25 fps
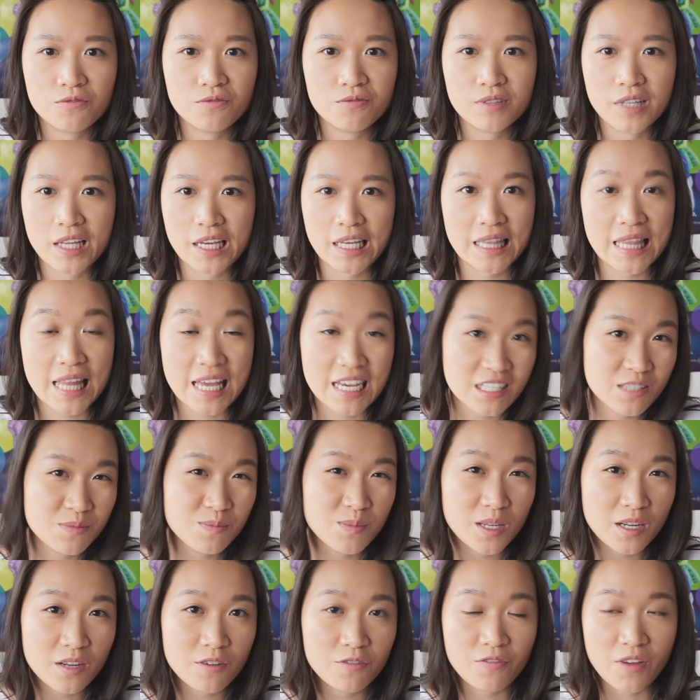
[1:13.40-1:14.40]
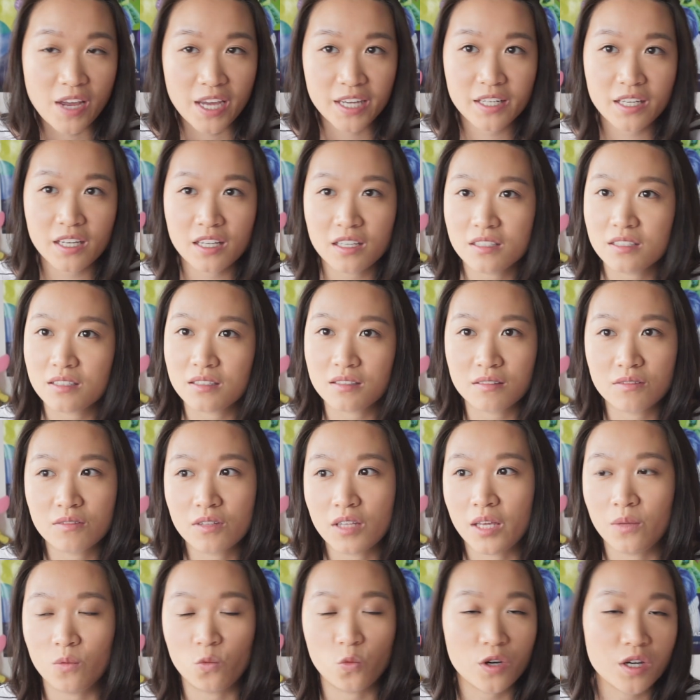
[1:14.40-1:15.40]
like last minute findings
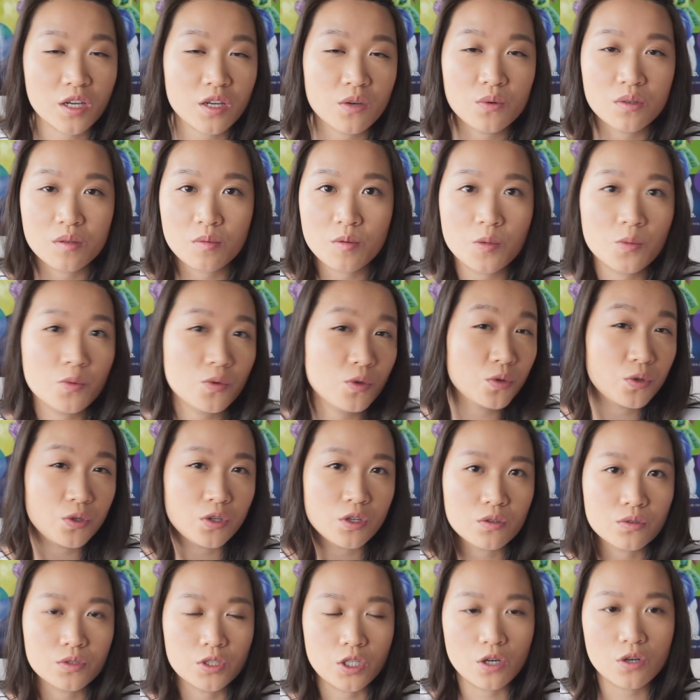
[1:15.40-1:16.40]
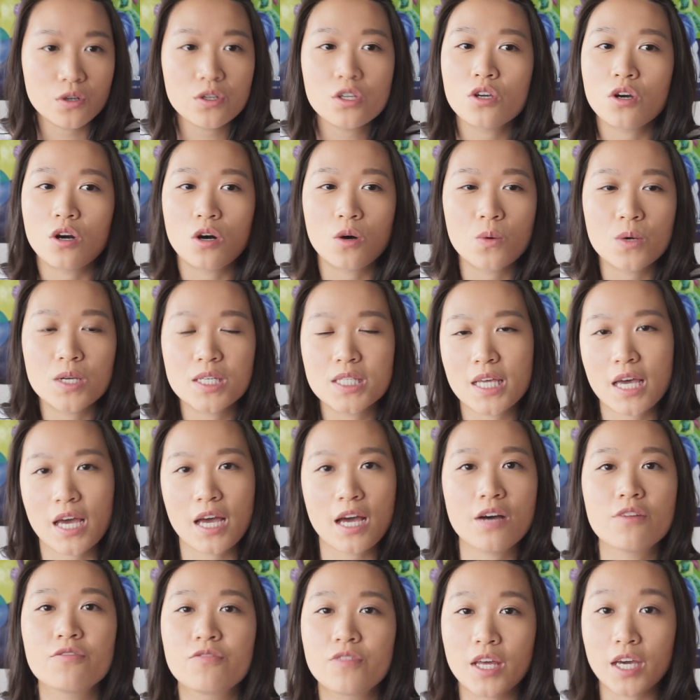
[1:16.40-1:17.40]
and working with people who you don't know, you always
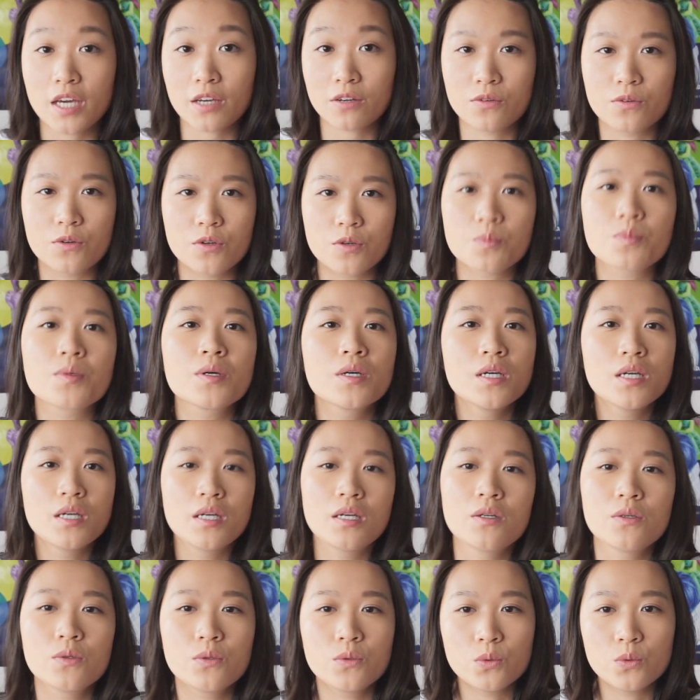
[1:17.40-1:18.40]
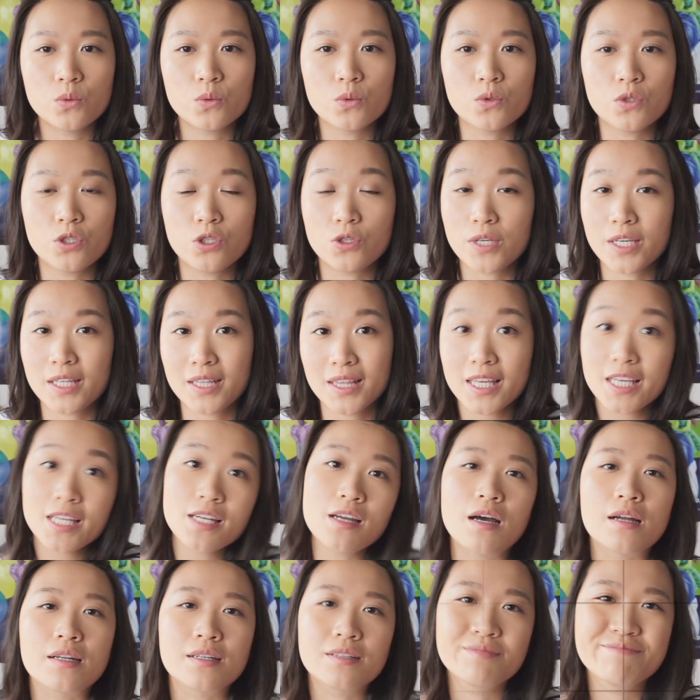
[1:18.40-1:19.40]
have that group who you can lean
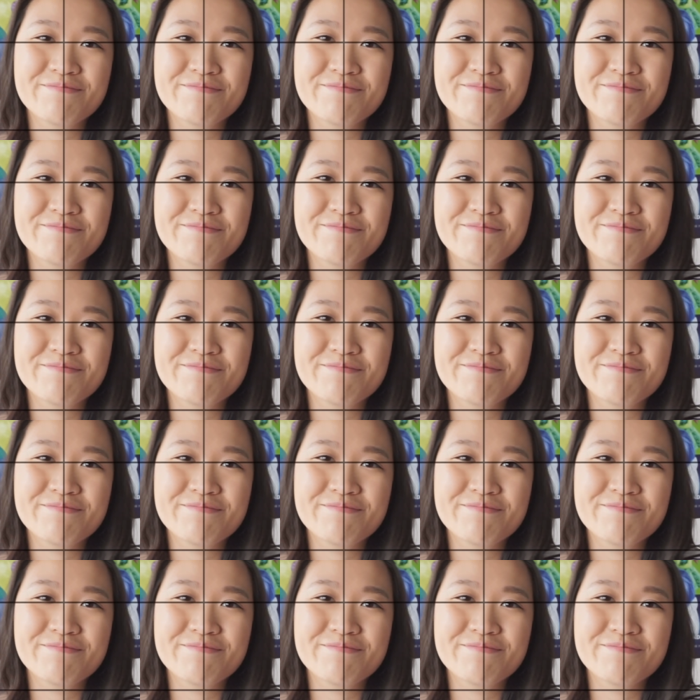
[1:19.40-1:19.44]
on.